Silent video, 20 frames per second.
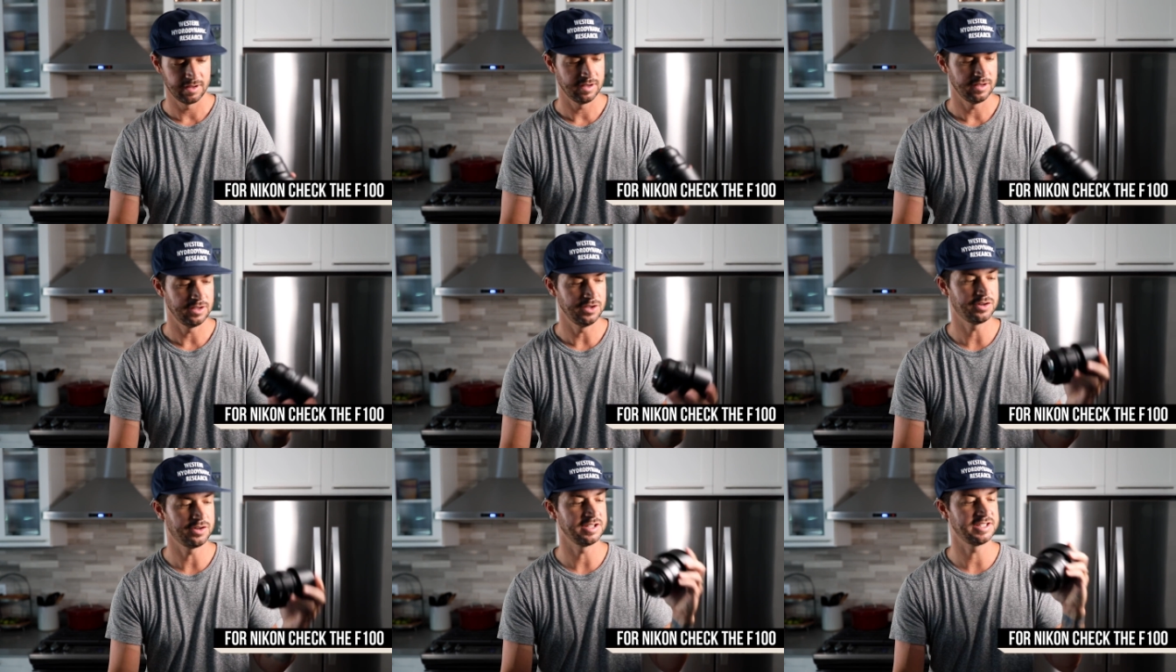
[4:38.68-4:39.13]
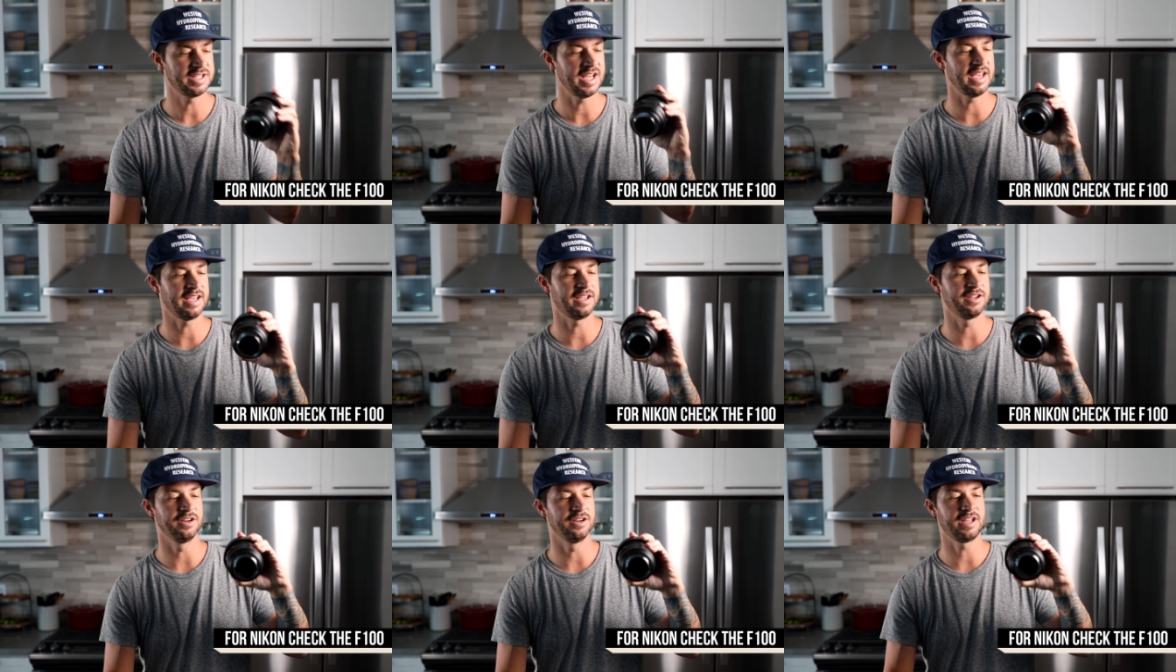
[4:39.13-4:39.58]
you can
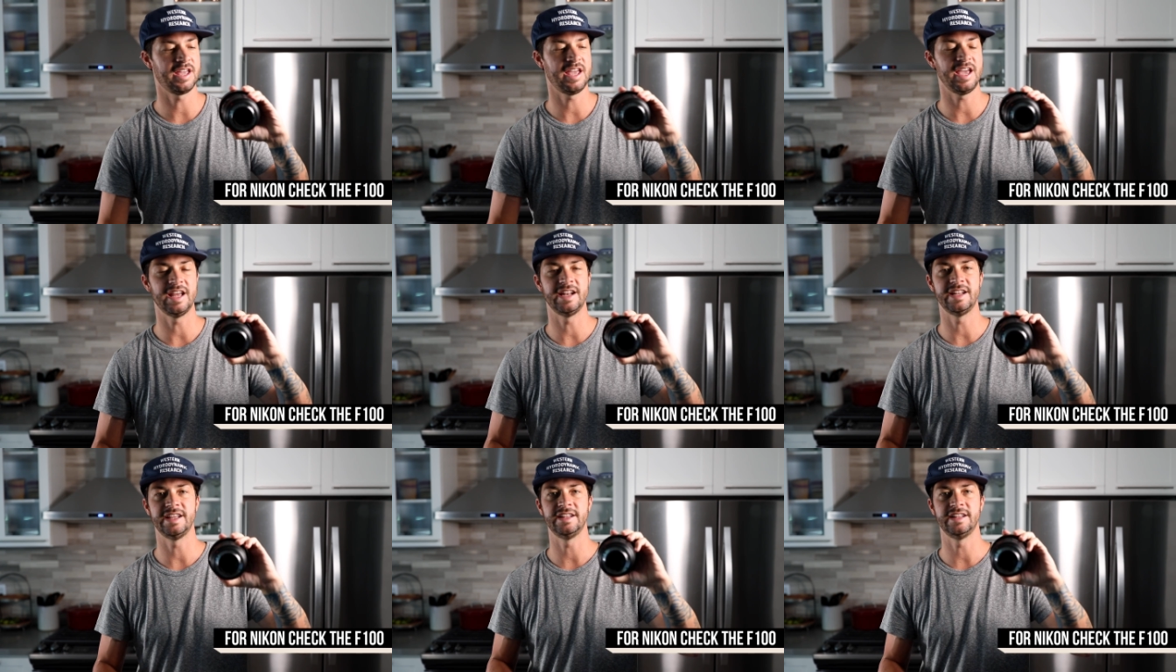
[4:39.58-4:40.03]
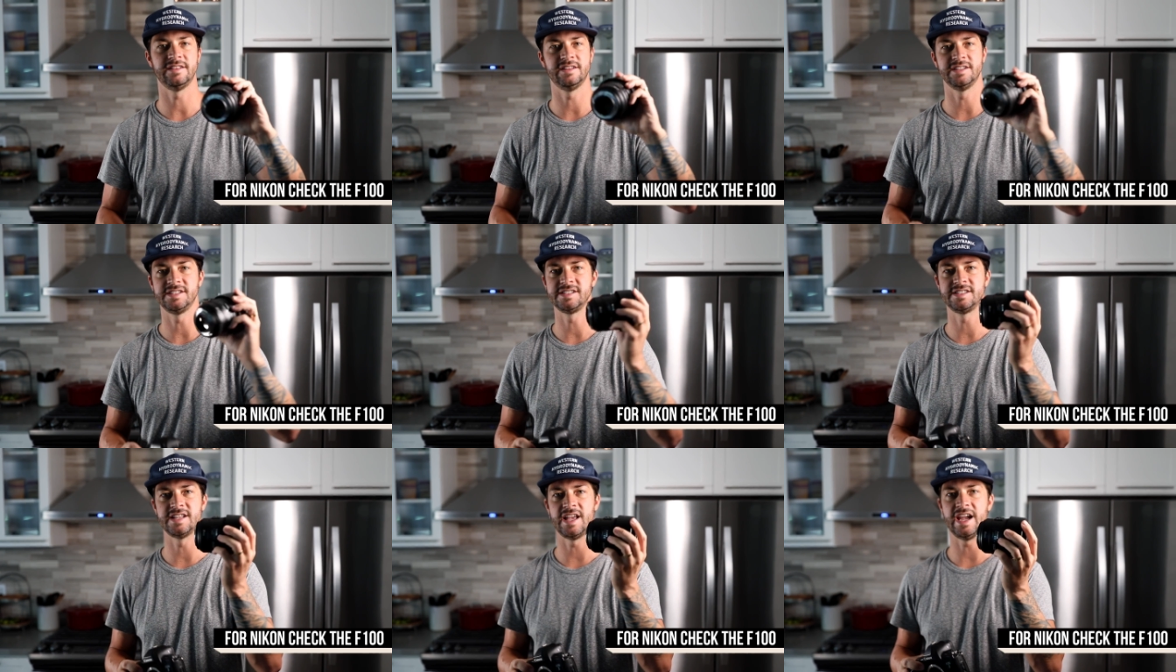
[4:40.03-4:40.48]
take your Canon,
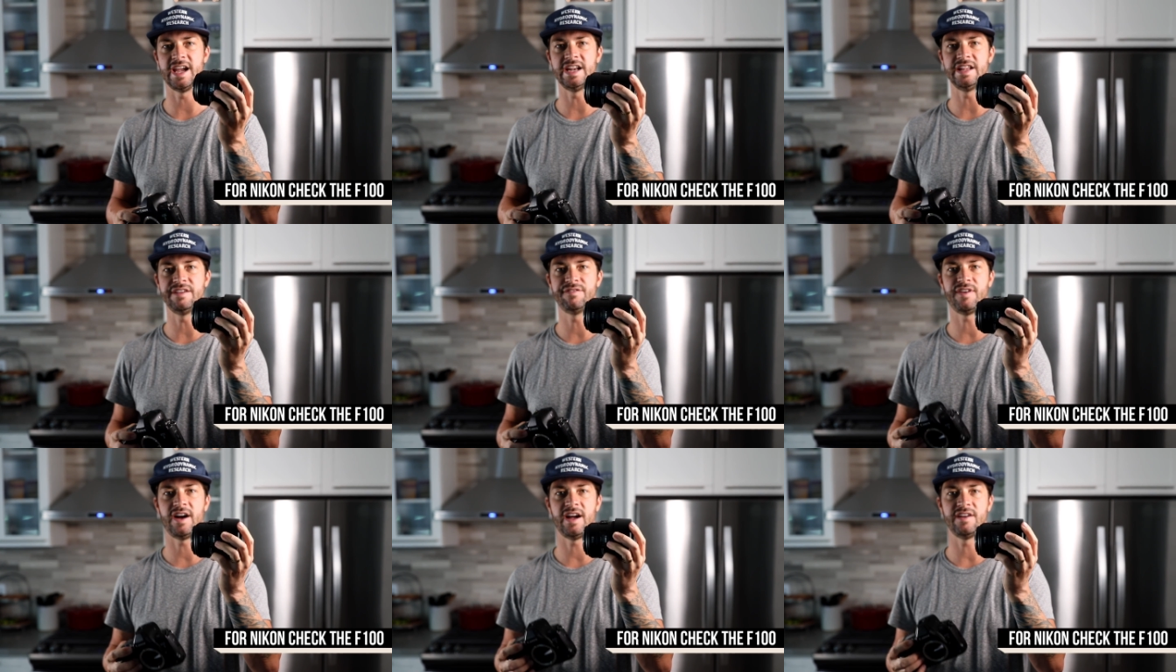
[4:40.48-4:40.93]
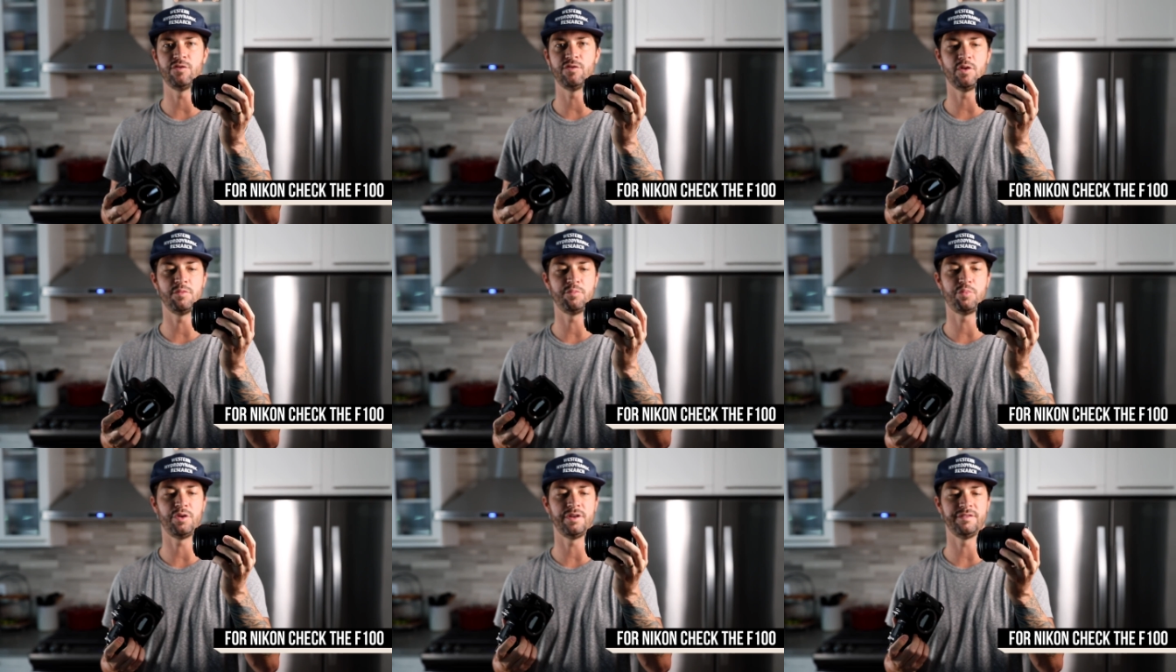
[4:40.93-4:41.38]
this is the 85
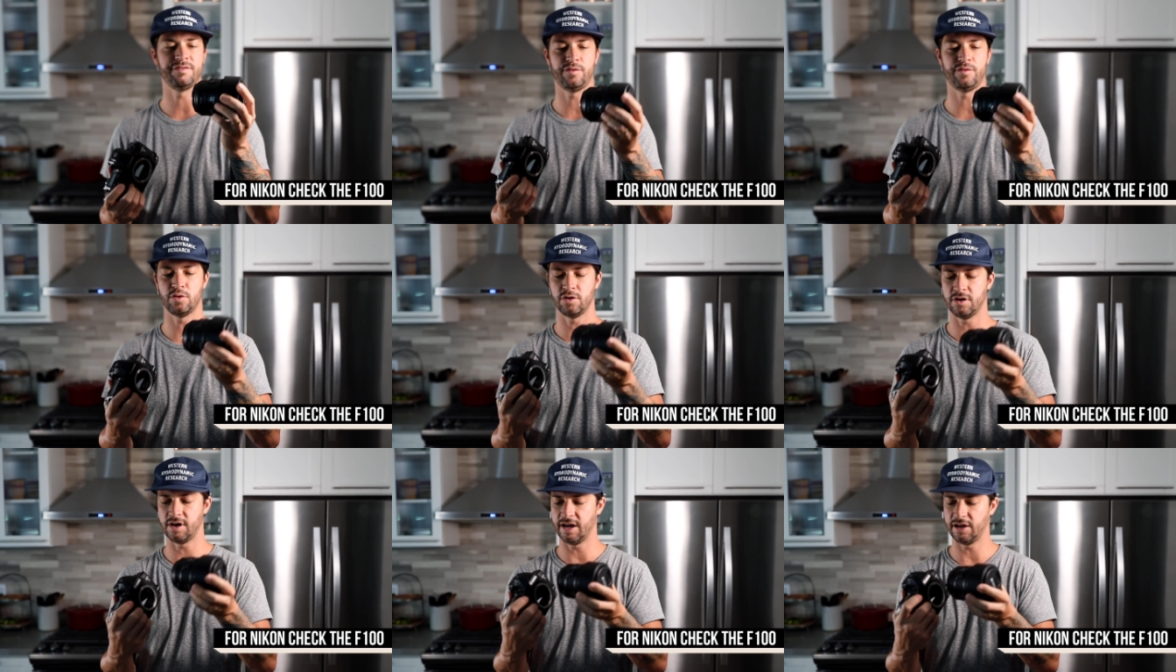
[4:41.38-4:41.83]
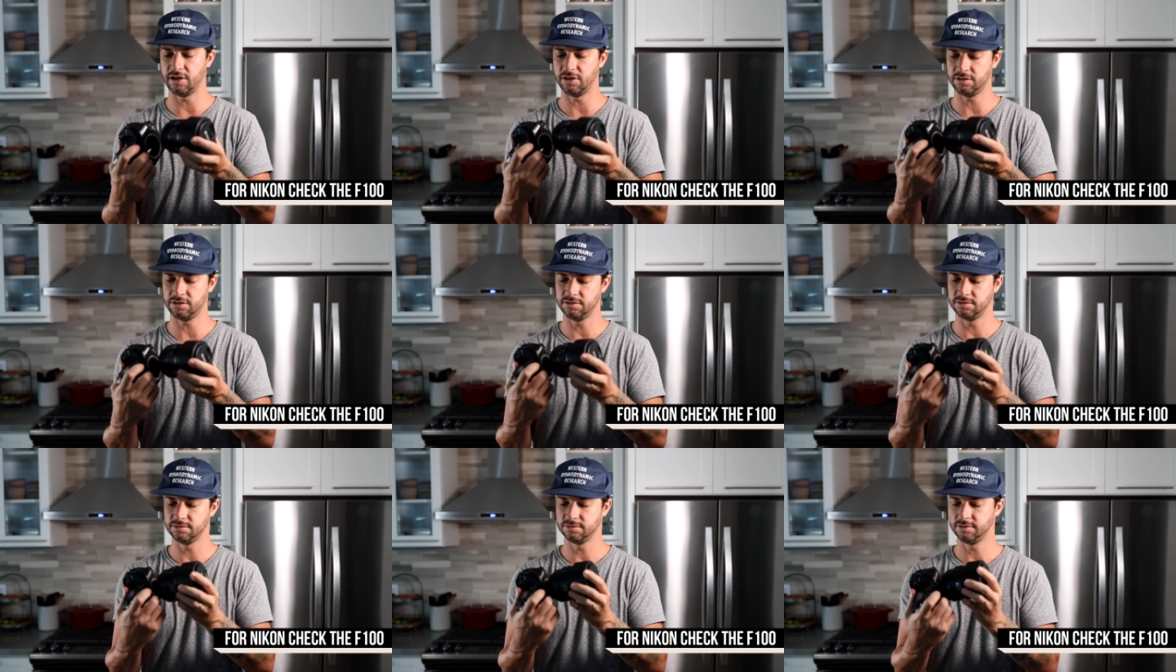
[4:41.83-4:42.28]

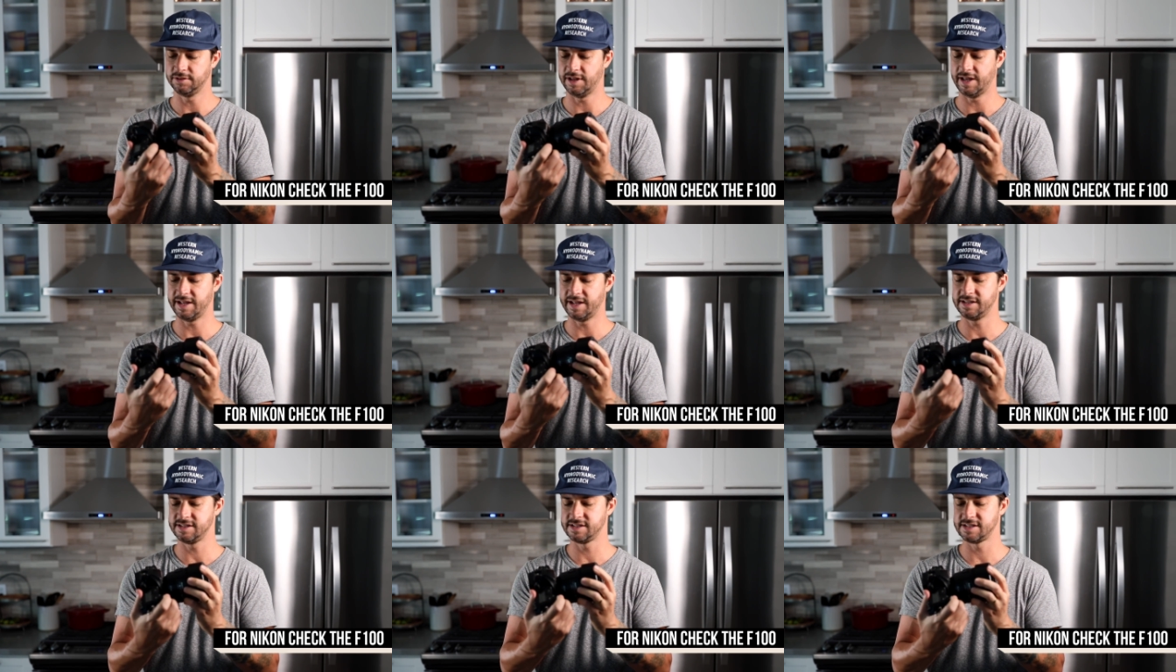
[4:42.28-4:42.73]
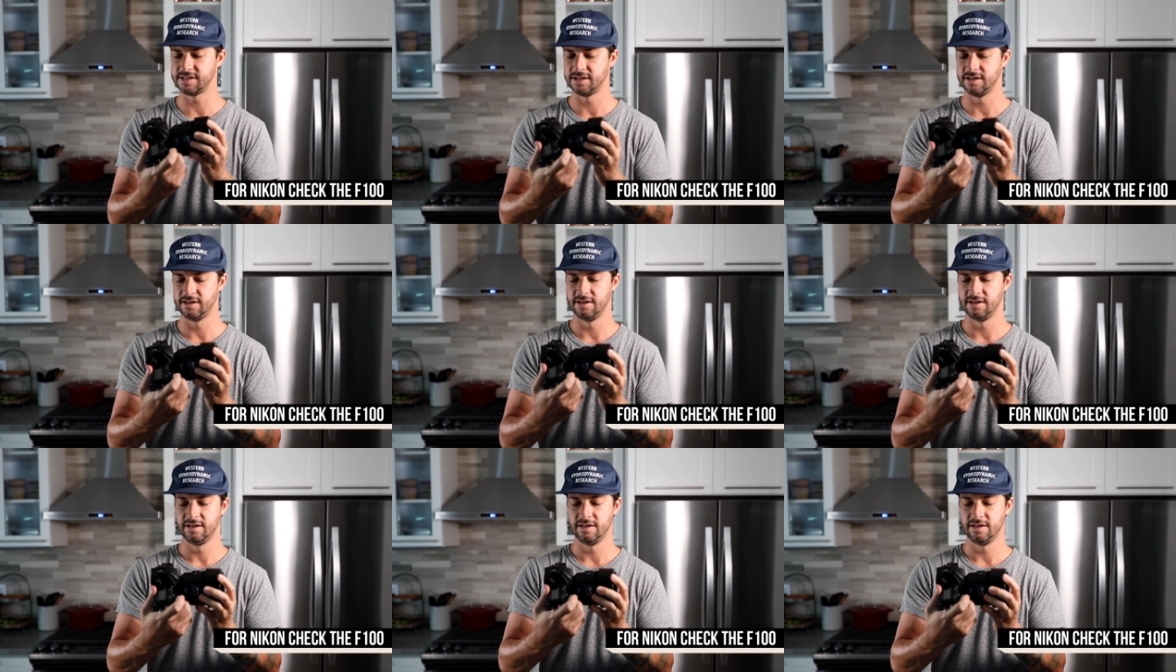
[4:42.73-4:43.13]
1.4L lens,